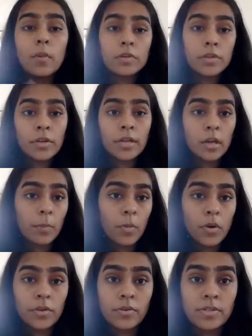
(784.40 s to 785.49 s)
burden you take
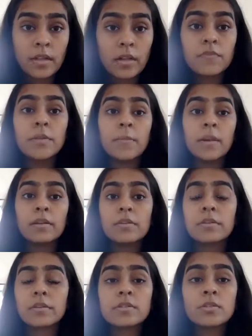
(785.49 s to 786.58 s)
upon yourself, the better
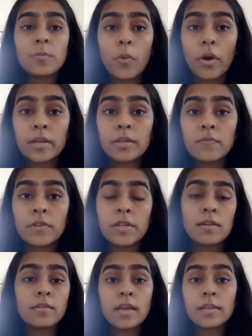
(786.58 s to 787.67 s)
it is to point for the
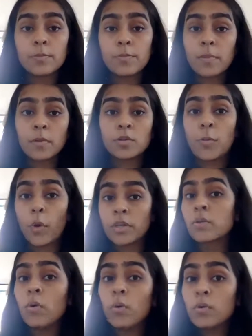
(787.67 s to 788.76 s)
other side to be able to point
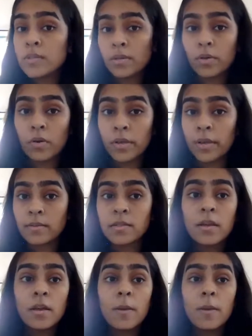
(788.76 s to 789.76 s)
holes in your case,